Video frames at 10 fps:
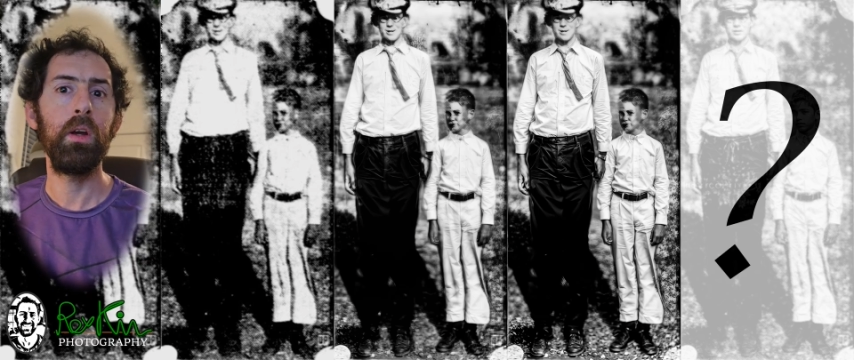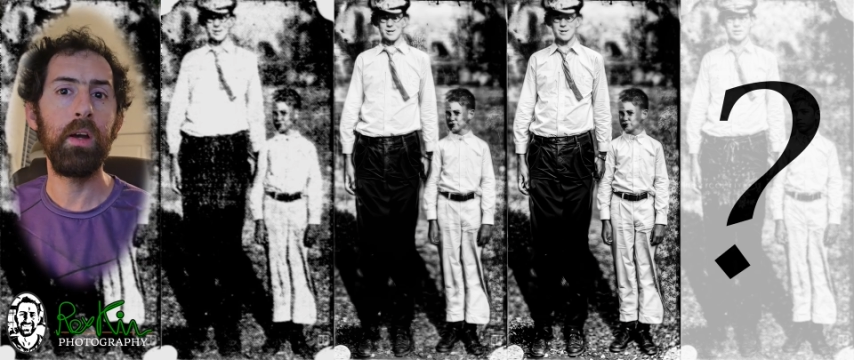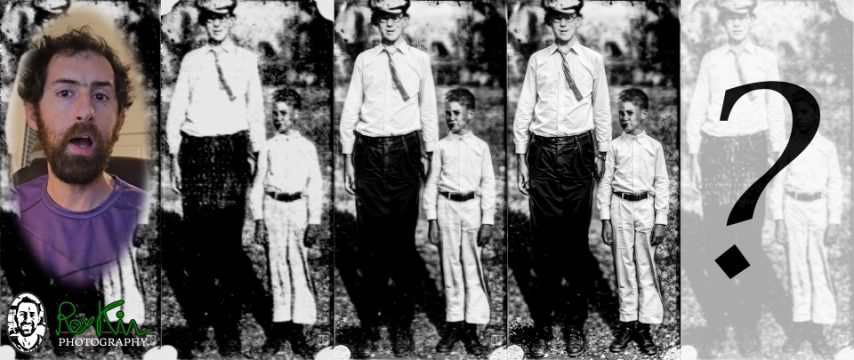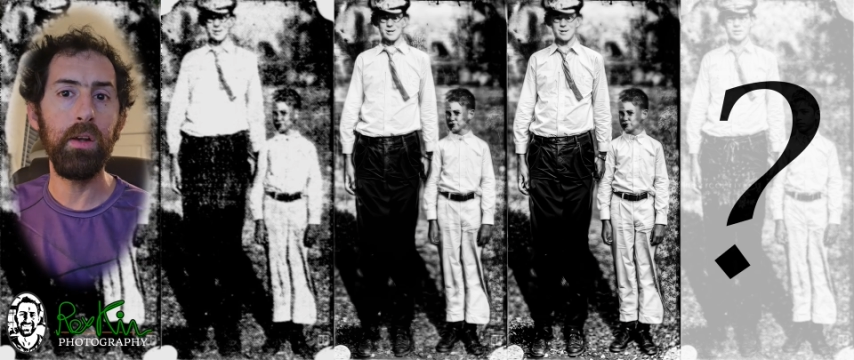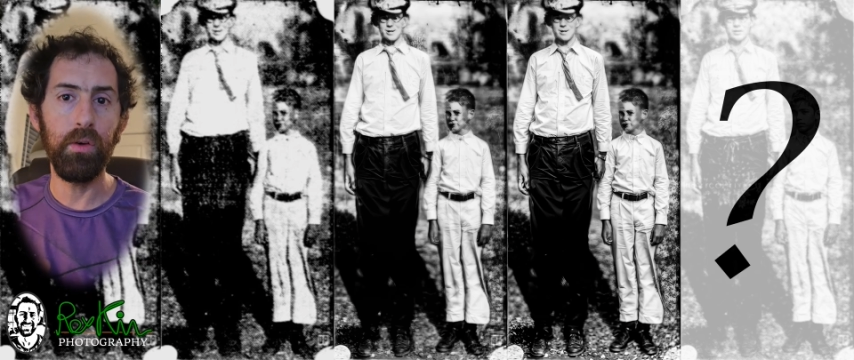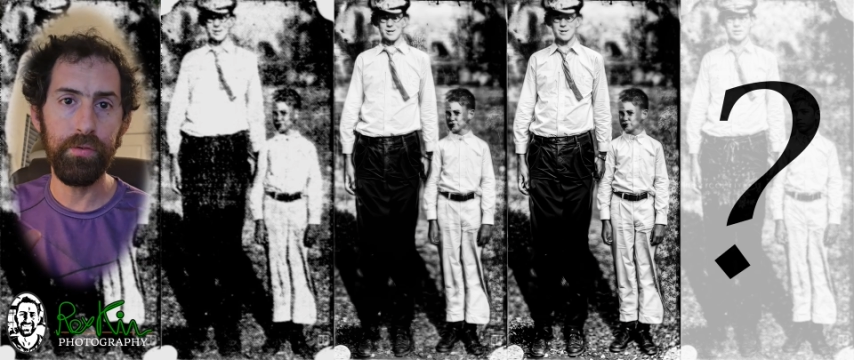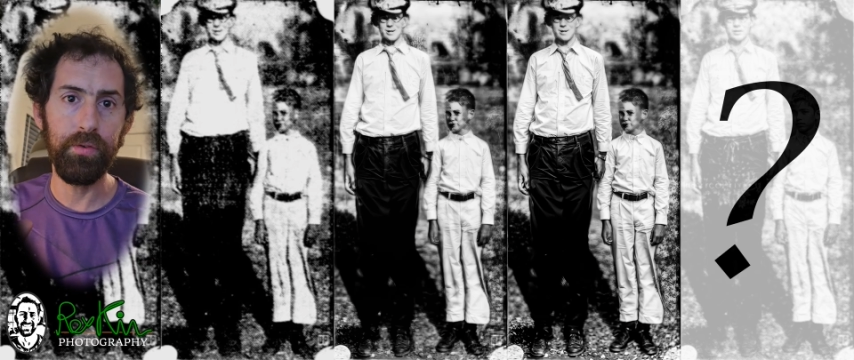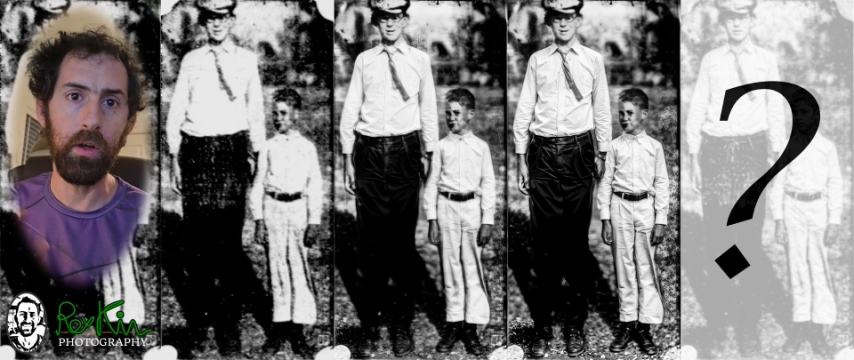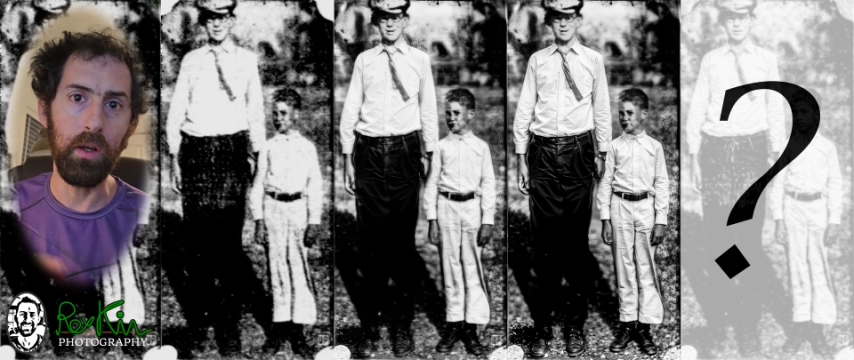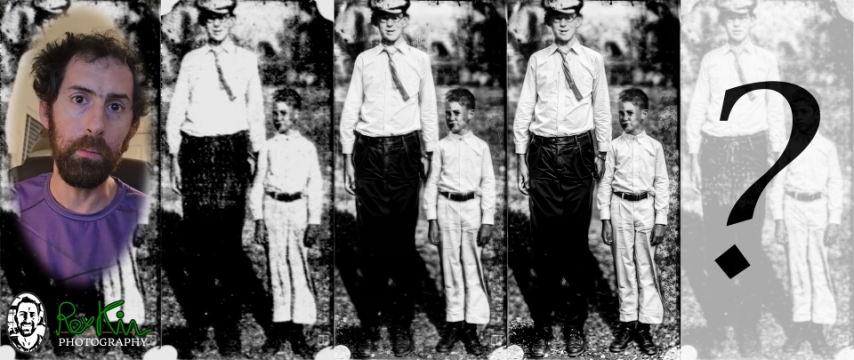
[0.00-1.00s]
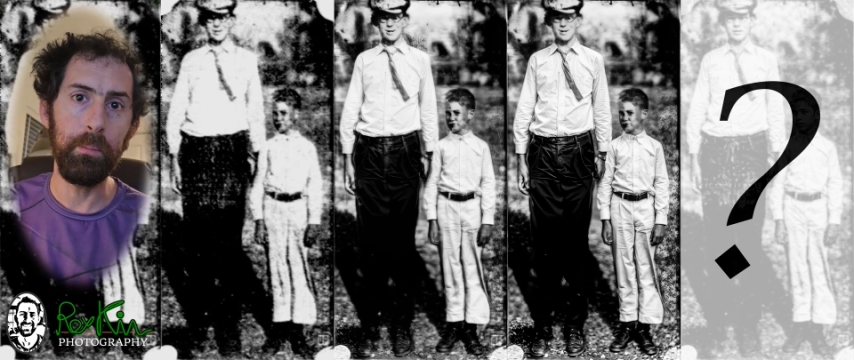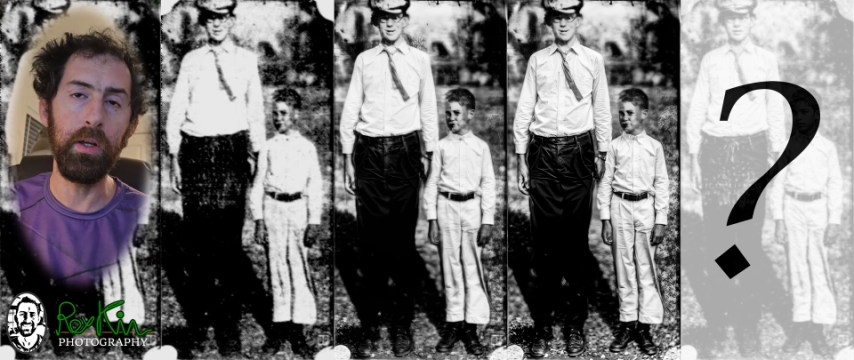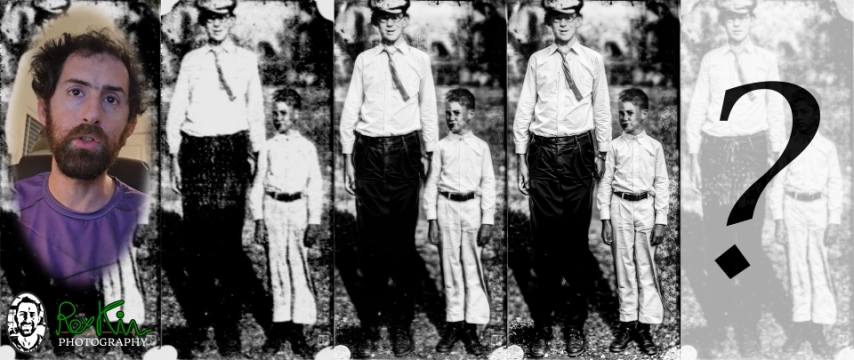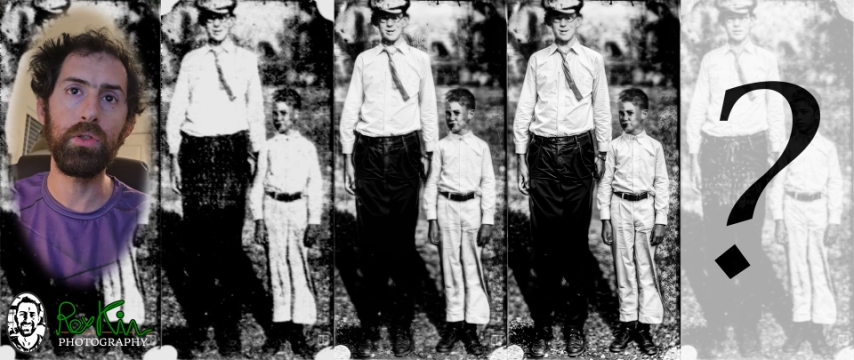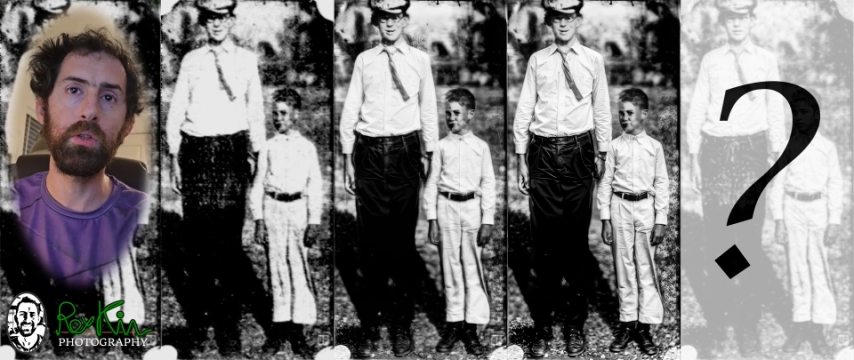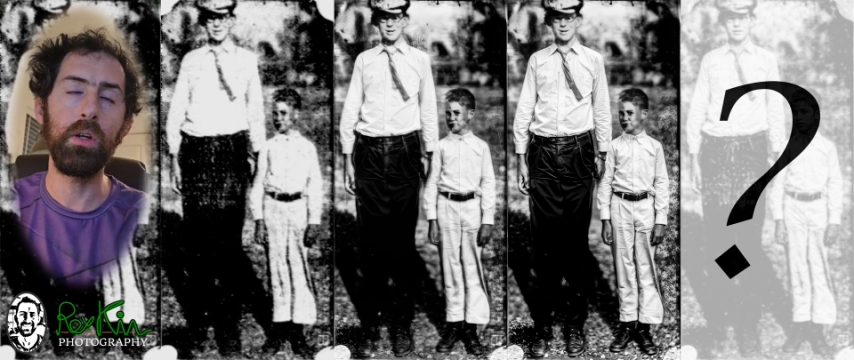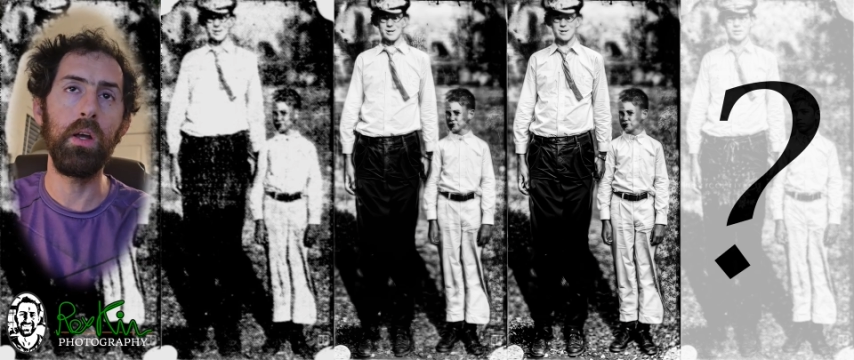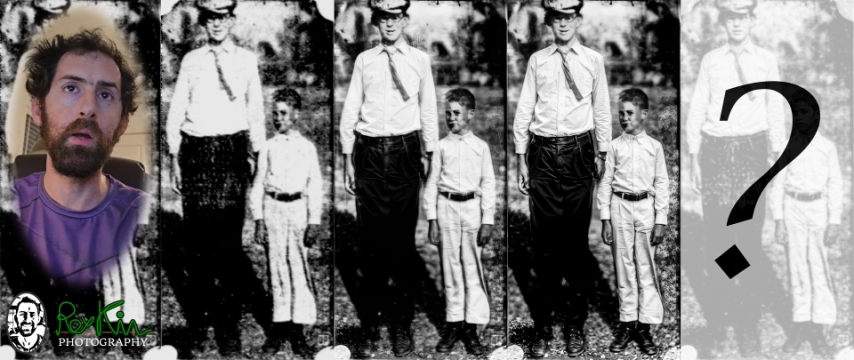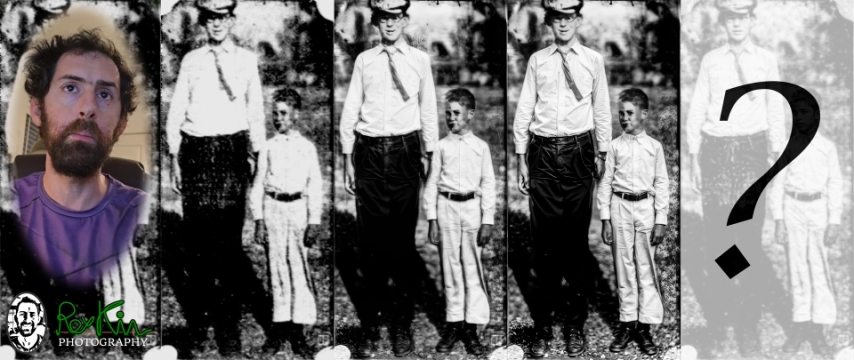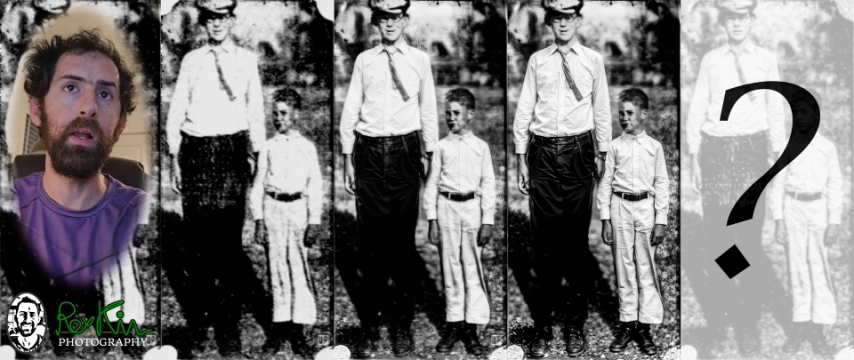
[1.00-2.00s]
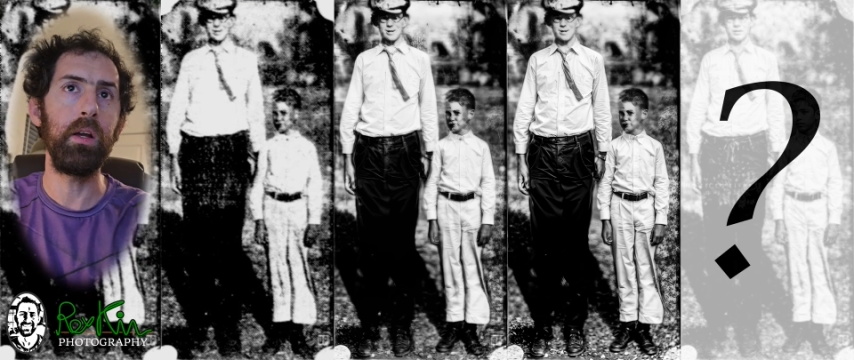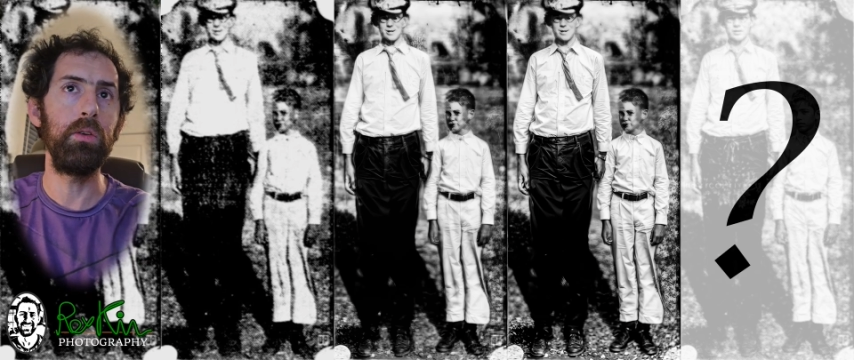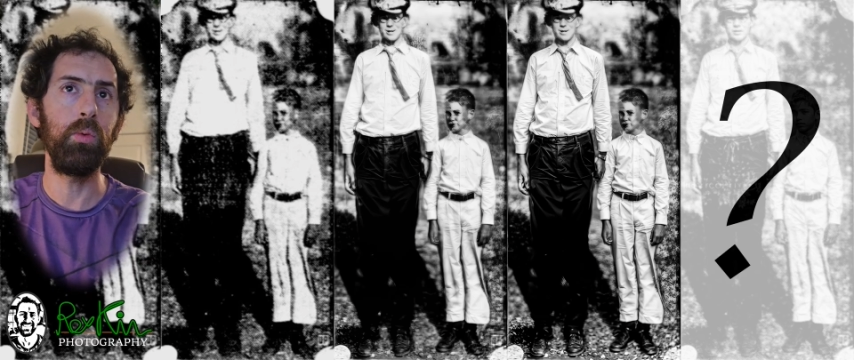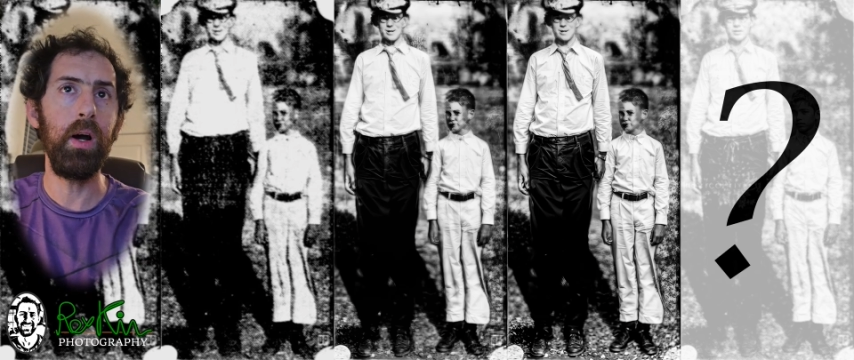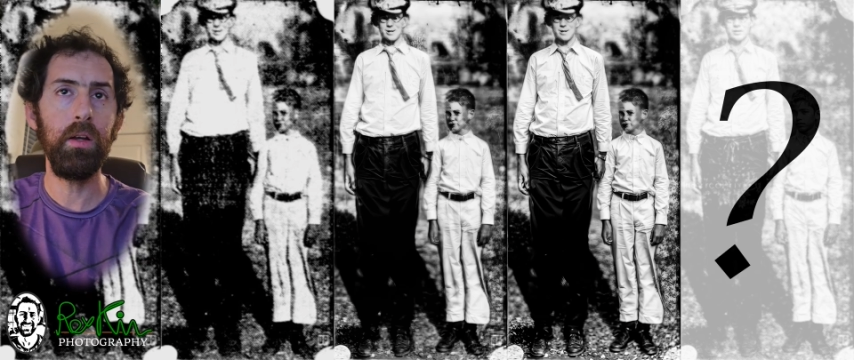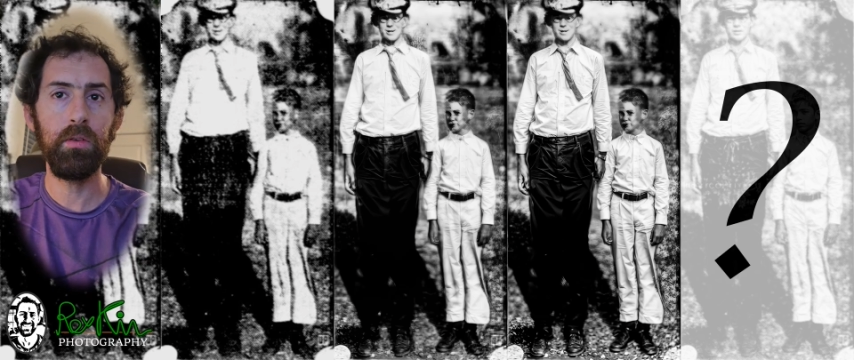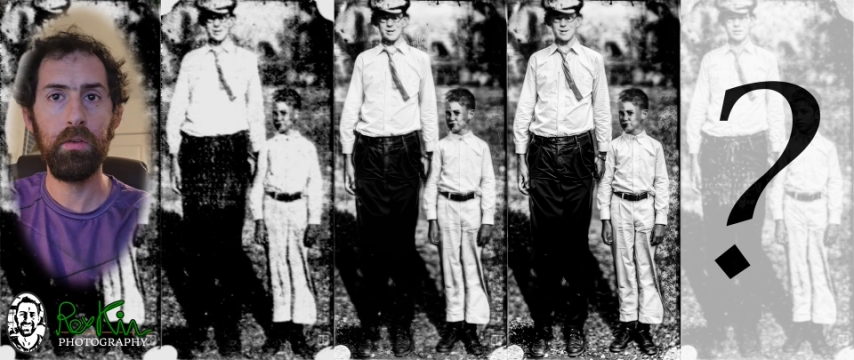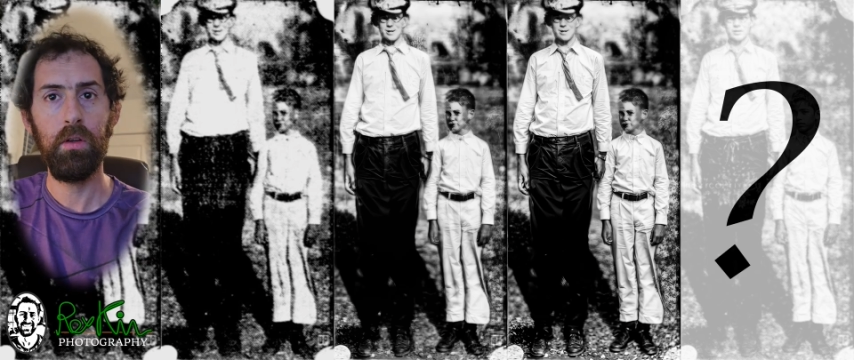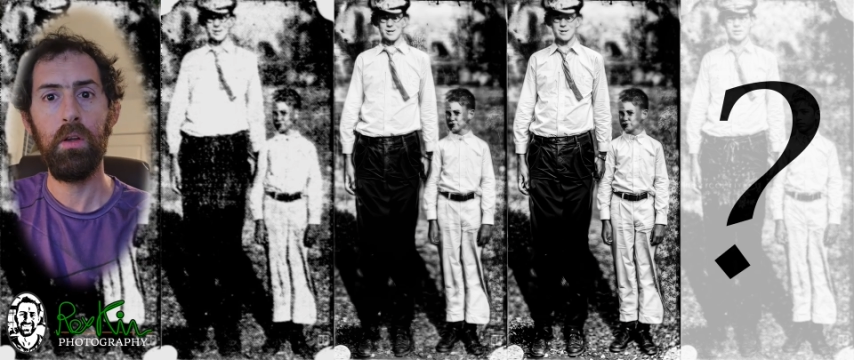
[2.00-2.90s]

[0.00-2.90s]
kind of a pitch black and white.